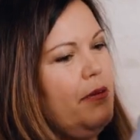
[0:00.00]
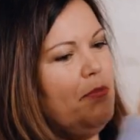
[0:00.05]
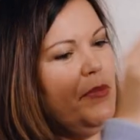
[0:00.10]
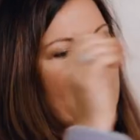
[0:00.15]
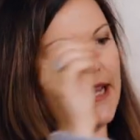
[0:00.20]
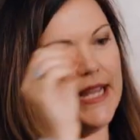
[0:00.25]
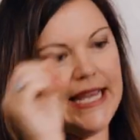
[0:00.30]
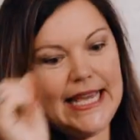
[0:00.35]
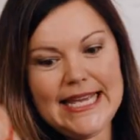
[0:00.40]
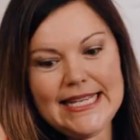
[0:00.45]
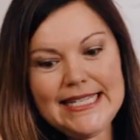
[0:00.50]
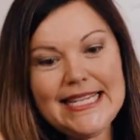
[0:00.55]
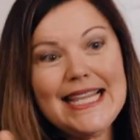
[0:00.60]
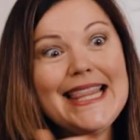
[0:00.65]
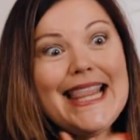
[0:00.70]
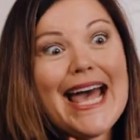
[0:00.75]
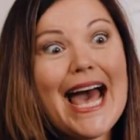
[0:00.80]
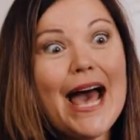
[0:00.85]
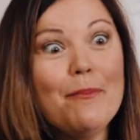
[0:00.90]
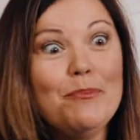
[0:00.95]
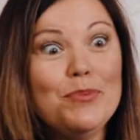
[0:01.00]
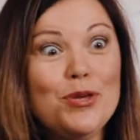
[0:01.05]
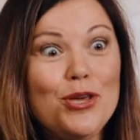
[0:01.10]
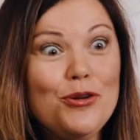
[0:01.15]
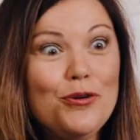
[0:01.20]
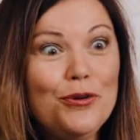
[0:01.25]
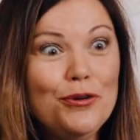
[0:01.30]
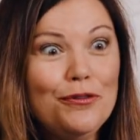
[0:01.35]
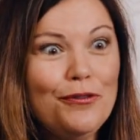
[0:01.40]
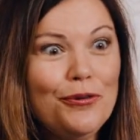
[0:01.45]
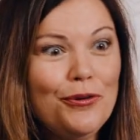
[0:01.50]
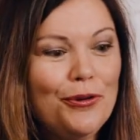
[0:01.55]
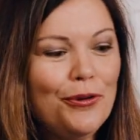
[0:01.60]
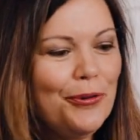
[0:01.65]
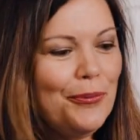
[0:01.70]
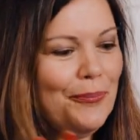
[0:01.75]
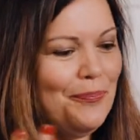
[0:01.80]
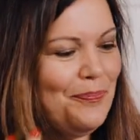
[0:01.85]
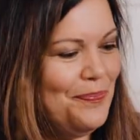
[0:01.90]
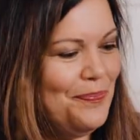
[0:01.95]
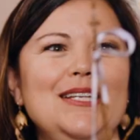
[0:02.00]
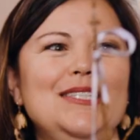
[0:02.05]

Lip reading: But isn't that beautiful?